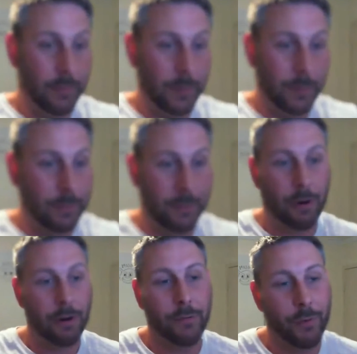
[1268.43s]
All
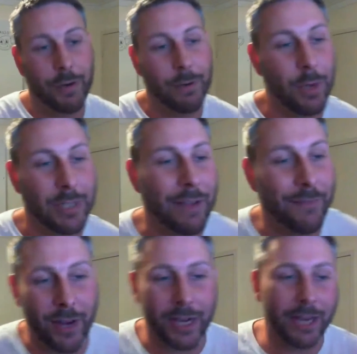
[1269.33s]
right, fine. It wasn't that
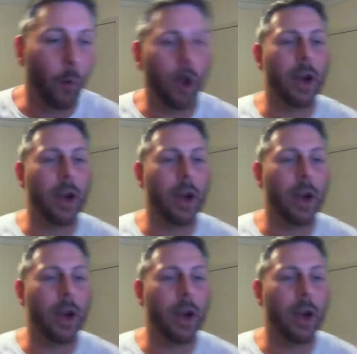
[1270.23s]
funny. Whatever.